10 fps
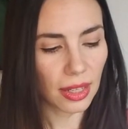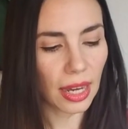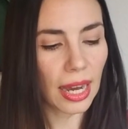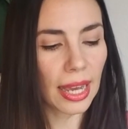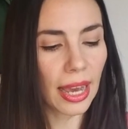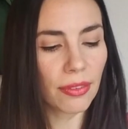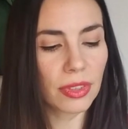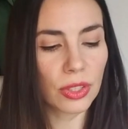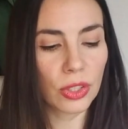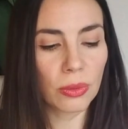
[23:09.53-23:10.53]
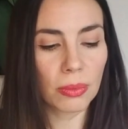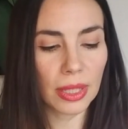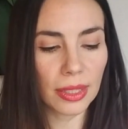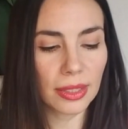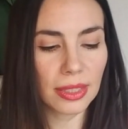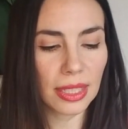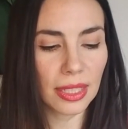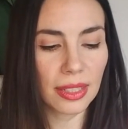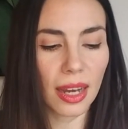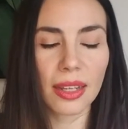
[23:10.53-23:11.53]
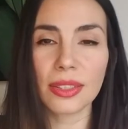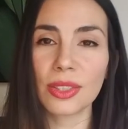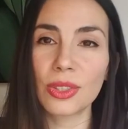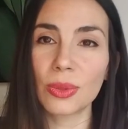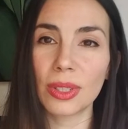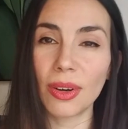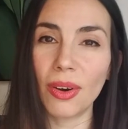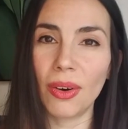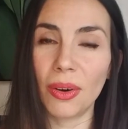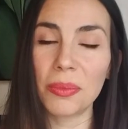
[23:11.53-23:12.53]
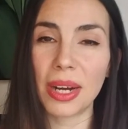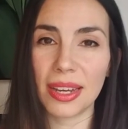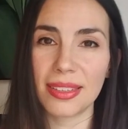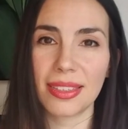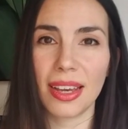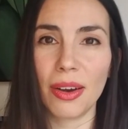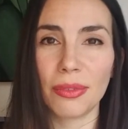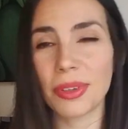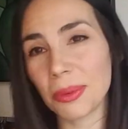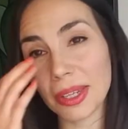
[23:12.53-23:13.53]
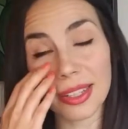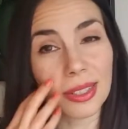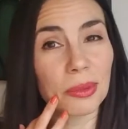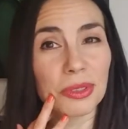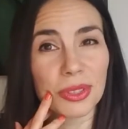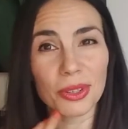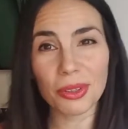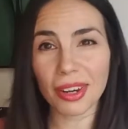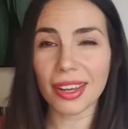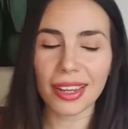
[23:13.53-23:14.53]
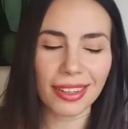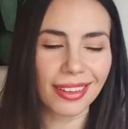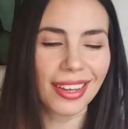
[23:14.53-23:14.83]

I have the humility not to do it all myself. Oh my gosh, I want to start crying.